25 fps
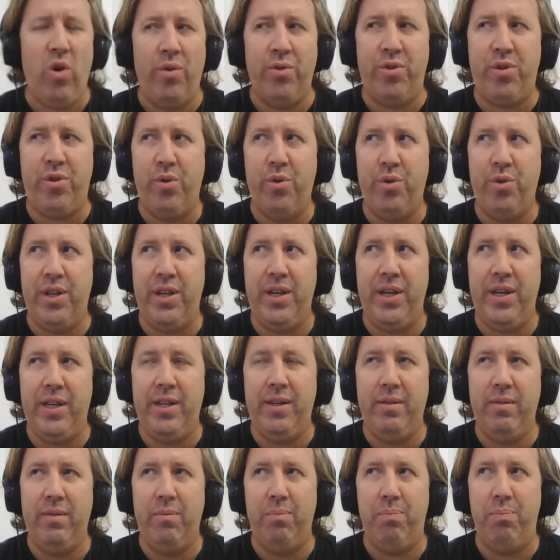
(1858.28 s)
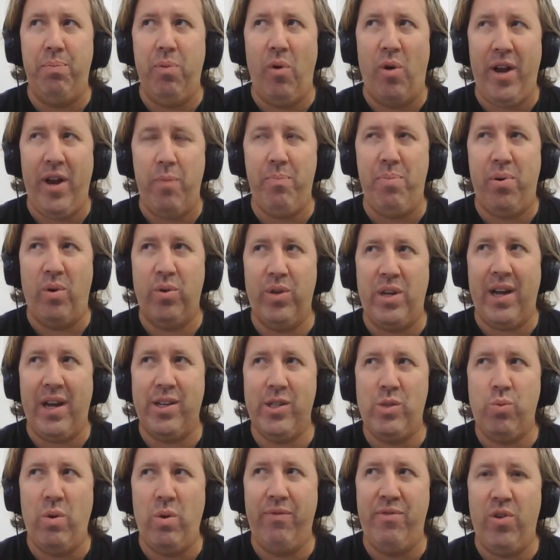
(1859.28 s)
through on our
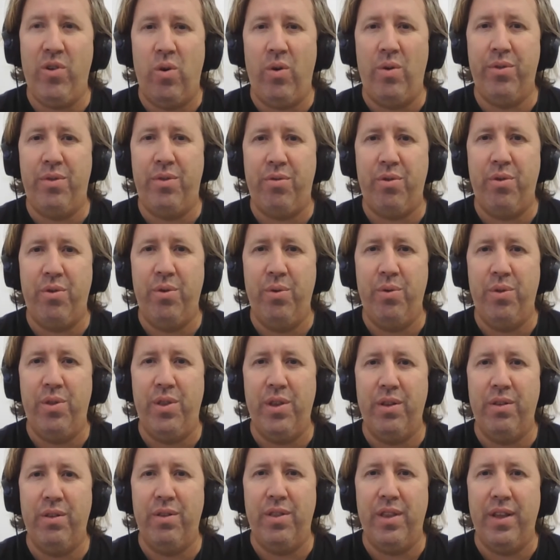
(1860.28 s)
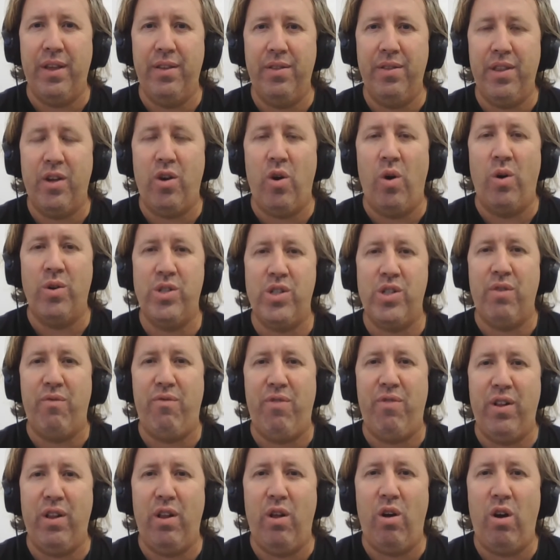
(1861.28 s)
podcast, we've gone through the concert
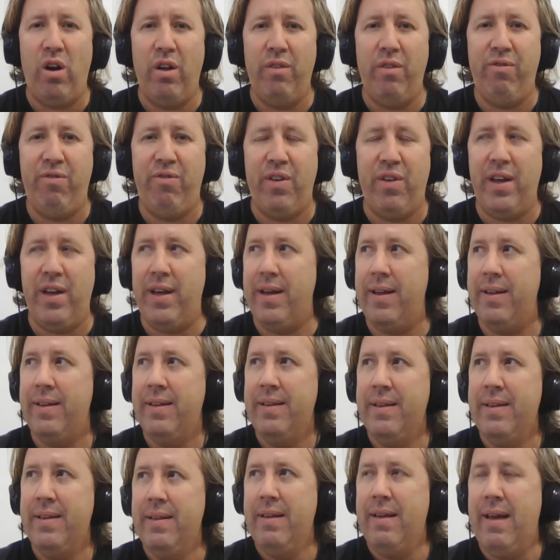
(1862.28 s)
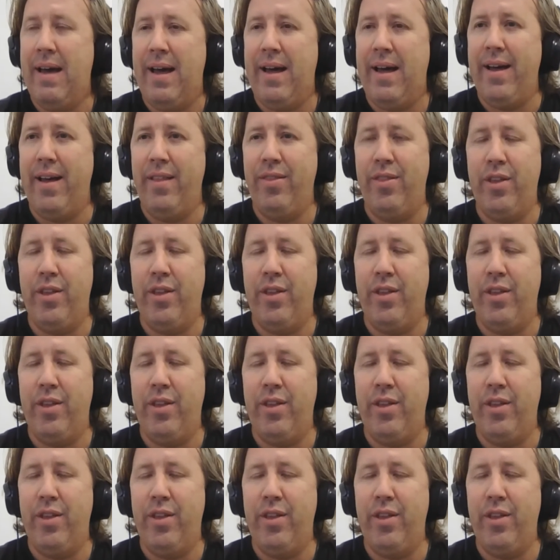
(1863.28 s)
for life, the